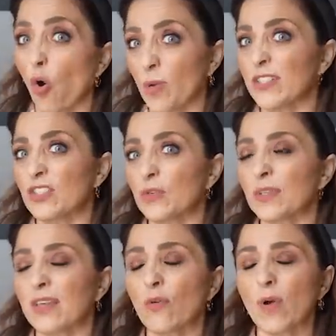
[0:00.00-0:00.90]
always do
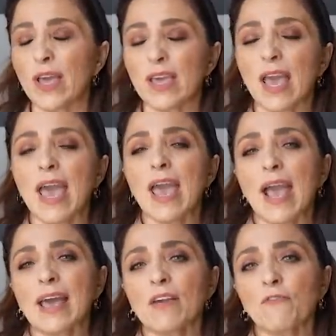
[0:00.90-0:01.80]
it that way.
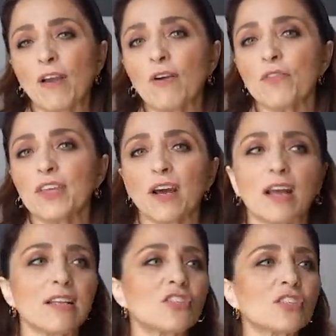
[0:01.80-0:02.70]
And I found that
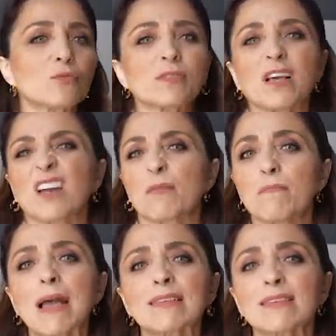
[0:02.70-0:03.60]
it just was kind of
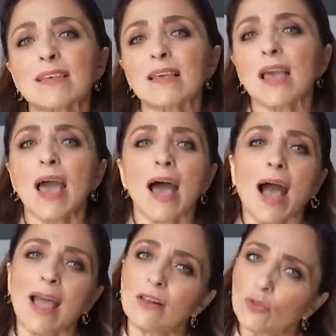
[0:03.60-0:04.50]
messy.
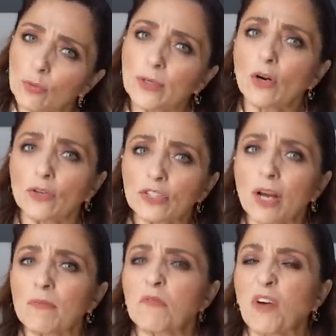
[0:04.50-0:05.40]
I had a little bit harder
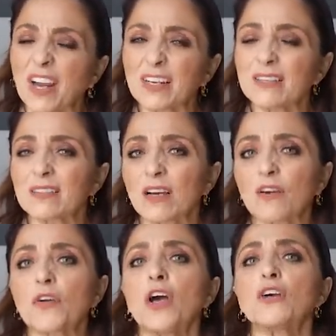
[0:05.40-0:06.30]
time finding finding
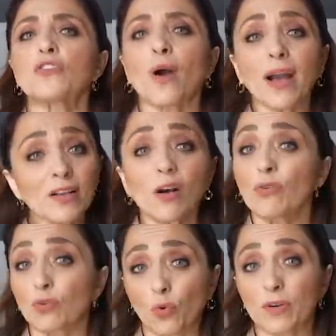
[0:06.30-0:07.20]
stuff. So I
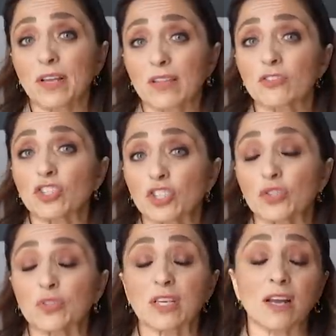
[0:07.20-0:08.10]
color coordinate the
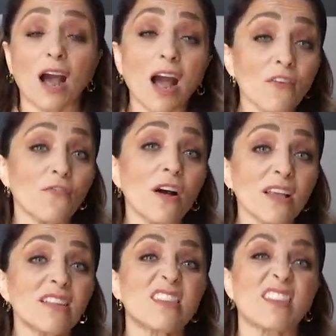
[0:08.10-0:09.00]
shoes and I
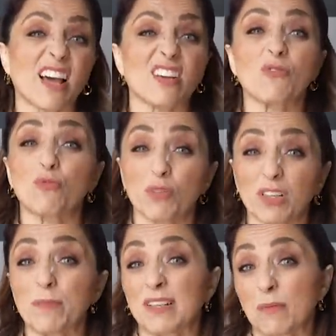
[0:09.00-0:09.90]
find that that
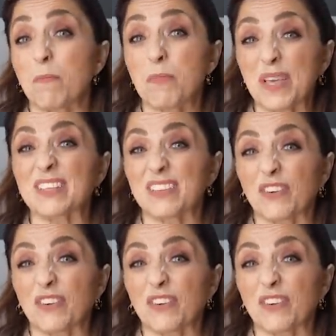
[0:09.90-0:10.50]
really makes a big